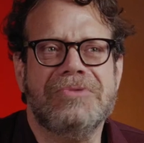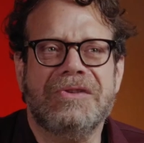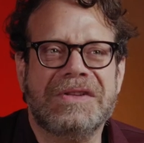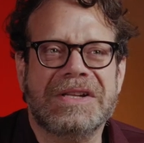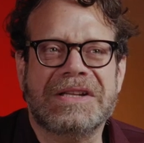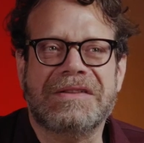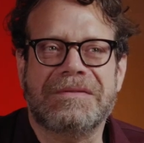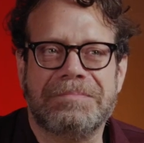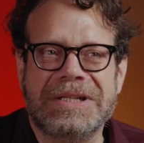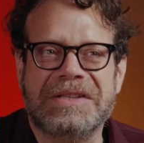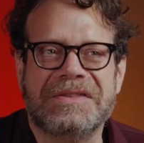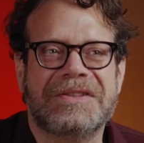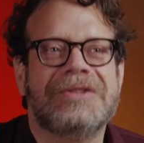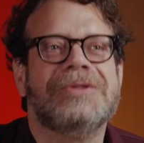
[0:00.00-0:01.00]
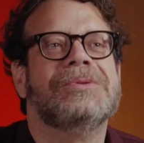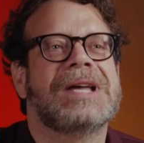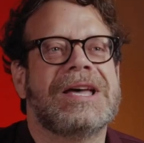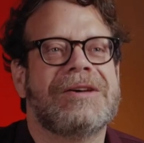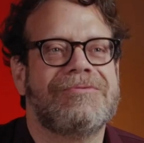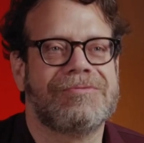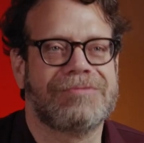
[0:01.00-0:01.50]
Music speaks to
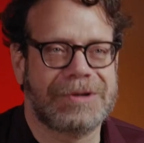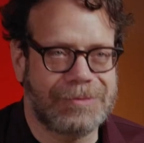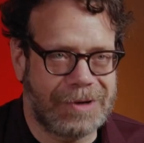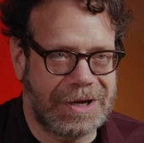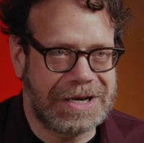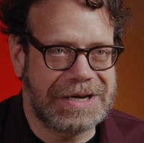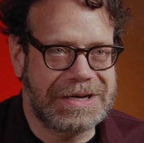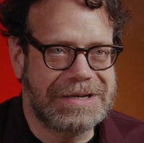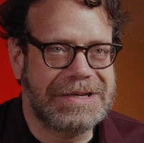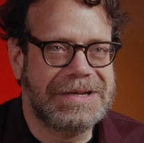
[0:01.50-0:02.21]
everyone.